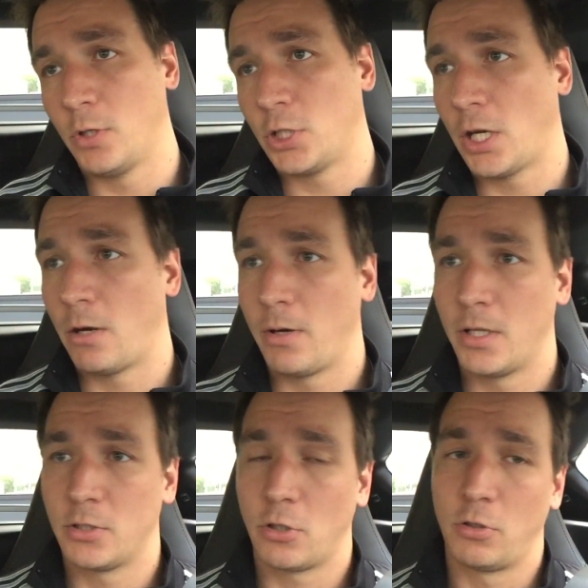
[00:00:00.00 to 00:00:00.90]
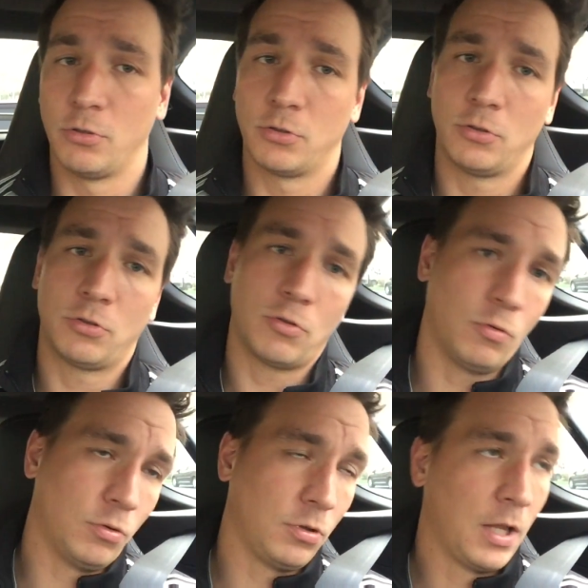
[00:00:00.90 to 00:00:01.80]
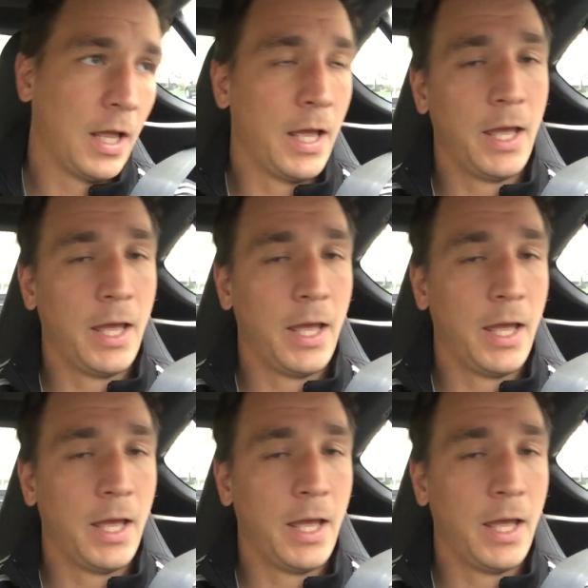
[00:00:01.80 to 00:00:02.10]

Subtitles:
which areas are close to school.